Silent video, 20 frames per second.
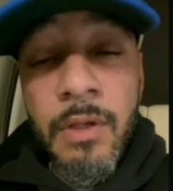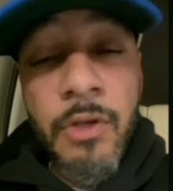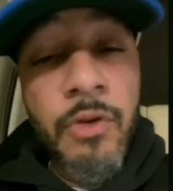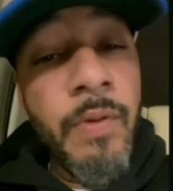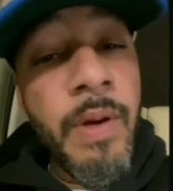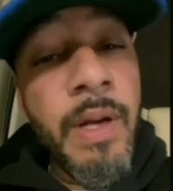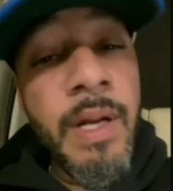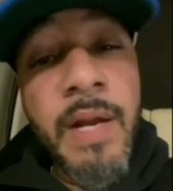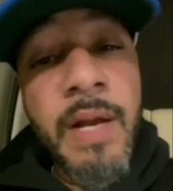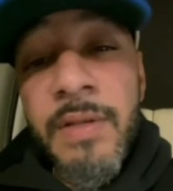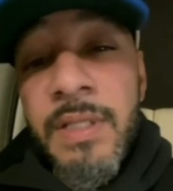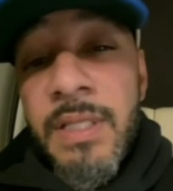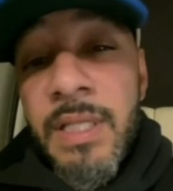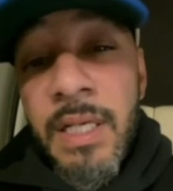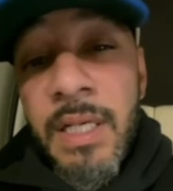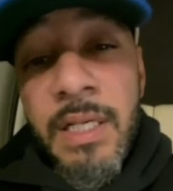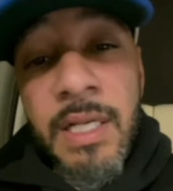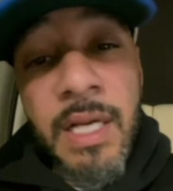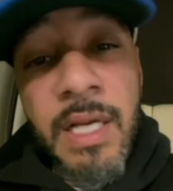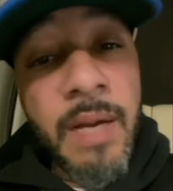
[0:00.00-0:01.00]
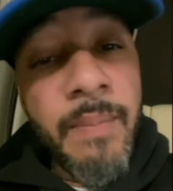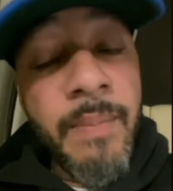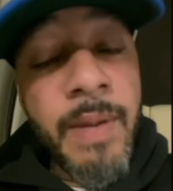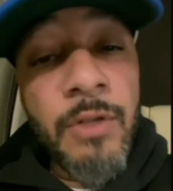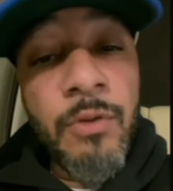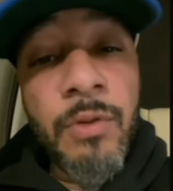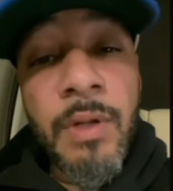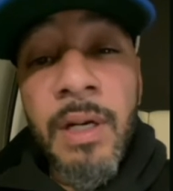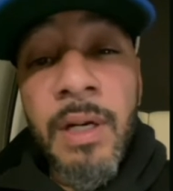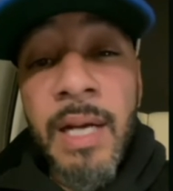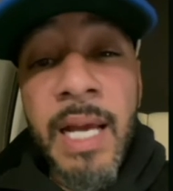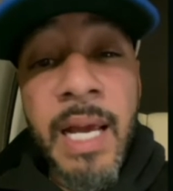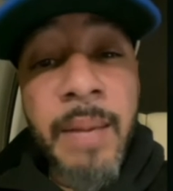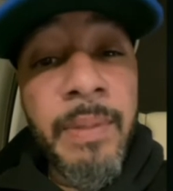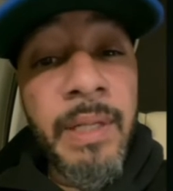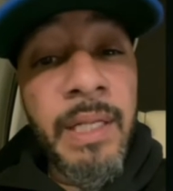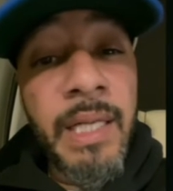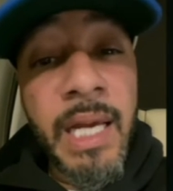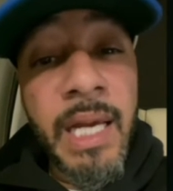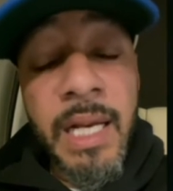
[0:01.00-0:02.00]
You ain't never seen DMX with a
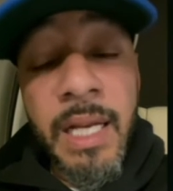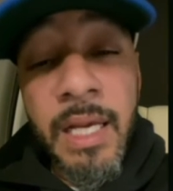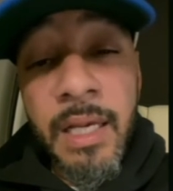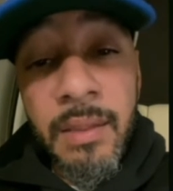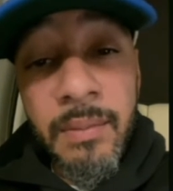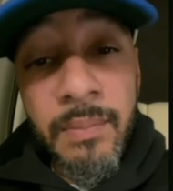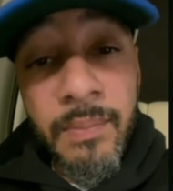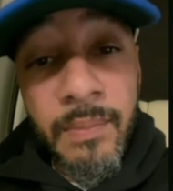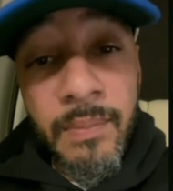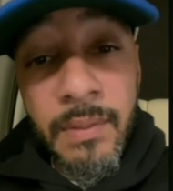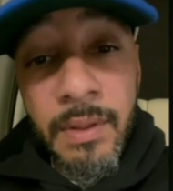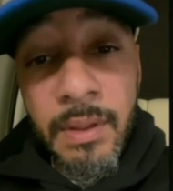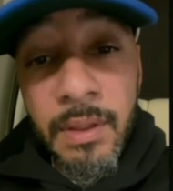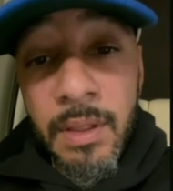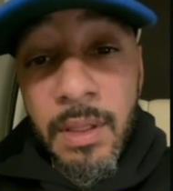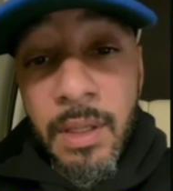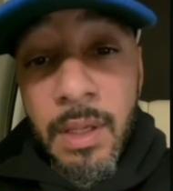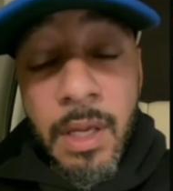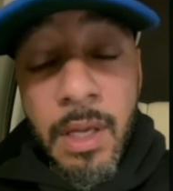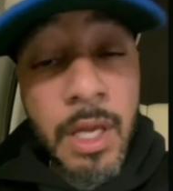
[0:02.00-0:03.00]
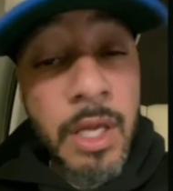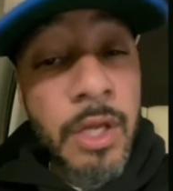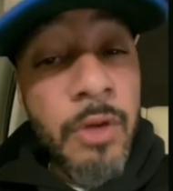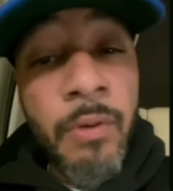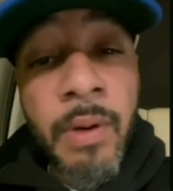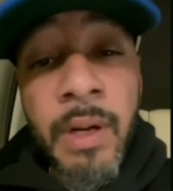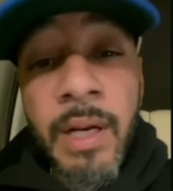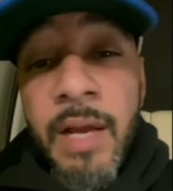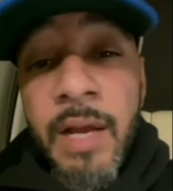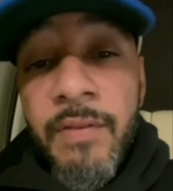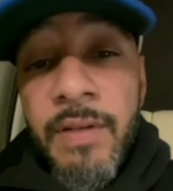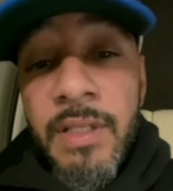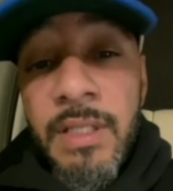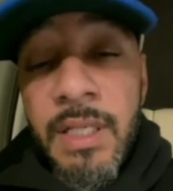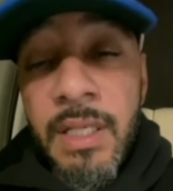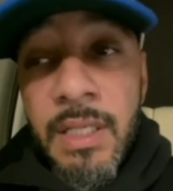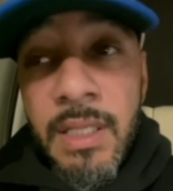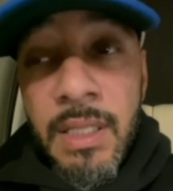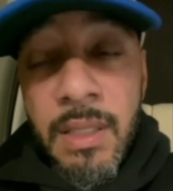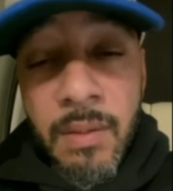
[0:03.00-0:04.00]
Lamborghini. You ain't never
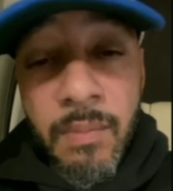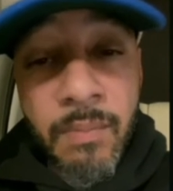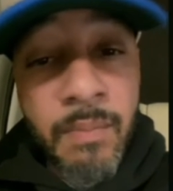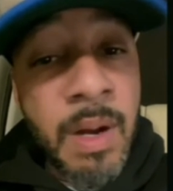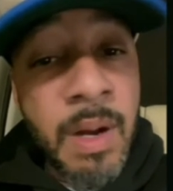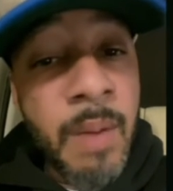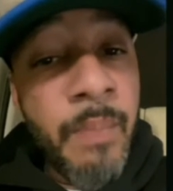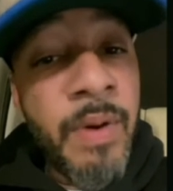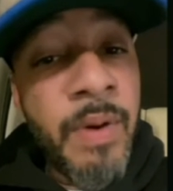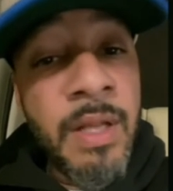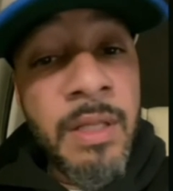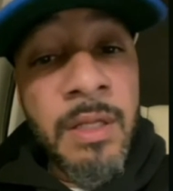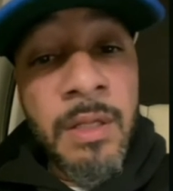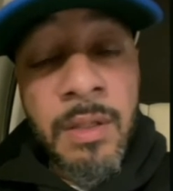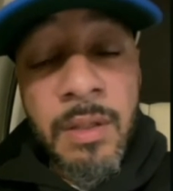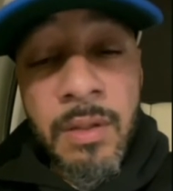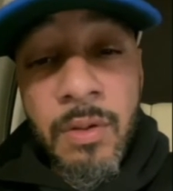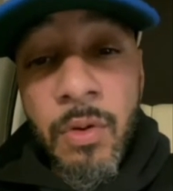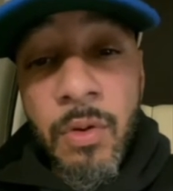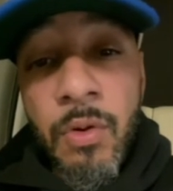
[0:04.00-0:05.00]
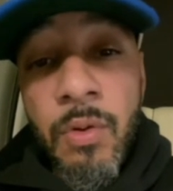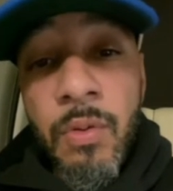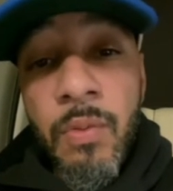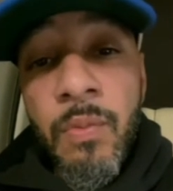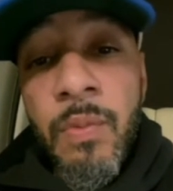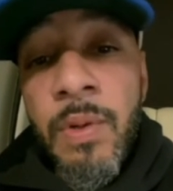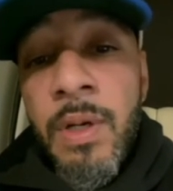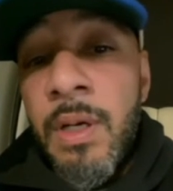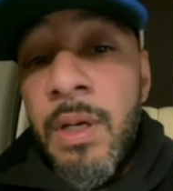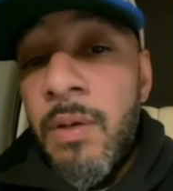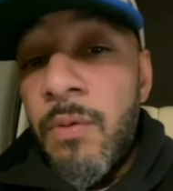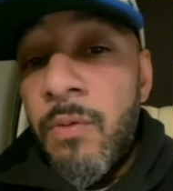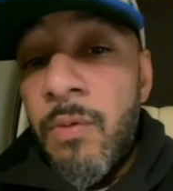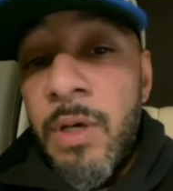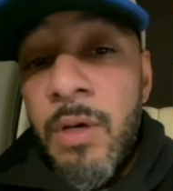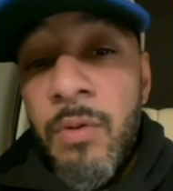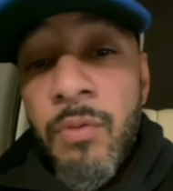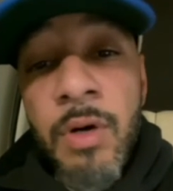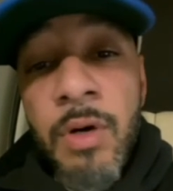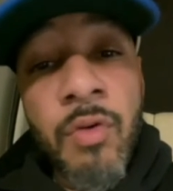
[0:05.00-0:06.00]
seen my brother with a
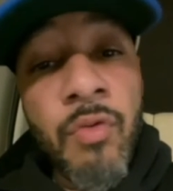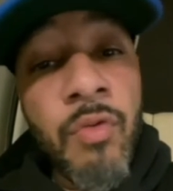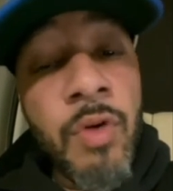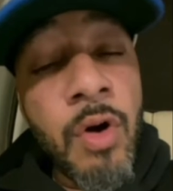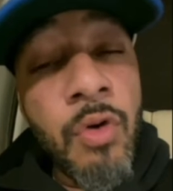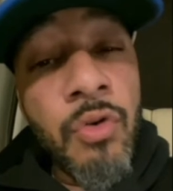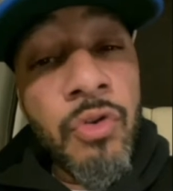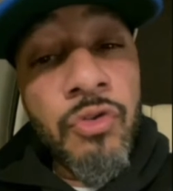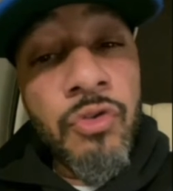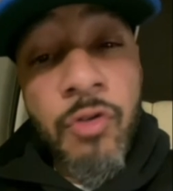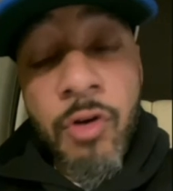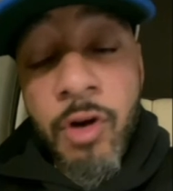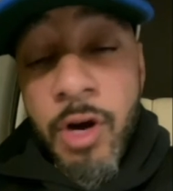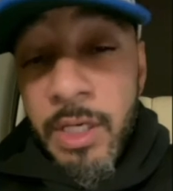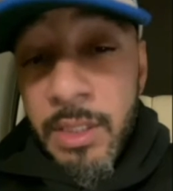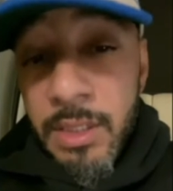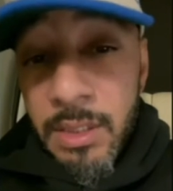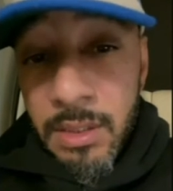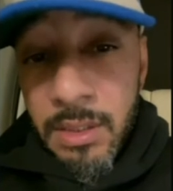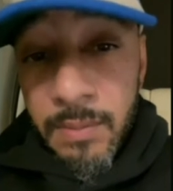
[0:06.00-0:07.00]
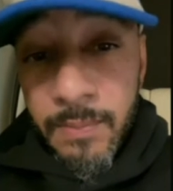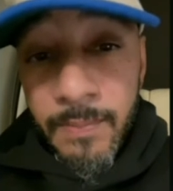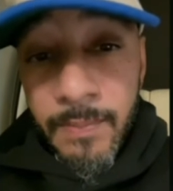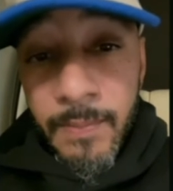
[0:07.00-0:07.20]
with a, with a Rolls Royce.